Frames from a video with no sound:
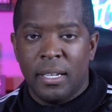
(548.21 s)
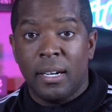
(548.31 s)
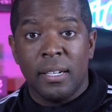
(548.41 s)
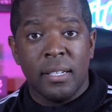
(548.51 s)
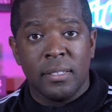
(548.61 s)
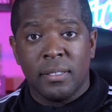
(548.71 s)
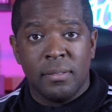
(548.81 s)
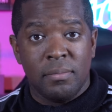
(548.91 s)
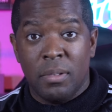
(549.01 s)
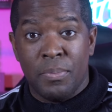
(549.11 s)
uh,
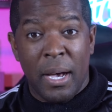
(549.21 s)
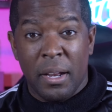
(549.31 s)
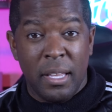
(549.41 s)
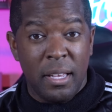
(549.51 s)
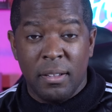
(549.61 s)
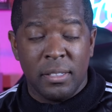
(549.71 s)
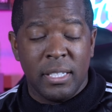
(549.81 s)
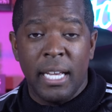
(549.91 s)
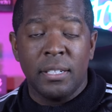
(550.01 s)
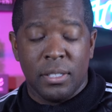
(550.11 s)
about a year and
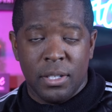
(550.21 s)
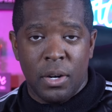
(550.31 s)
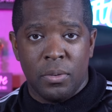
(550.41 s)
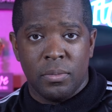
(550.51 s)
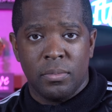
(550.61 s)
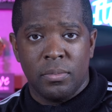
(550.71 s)
change ago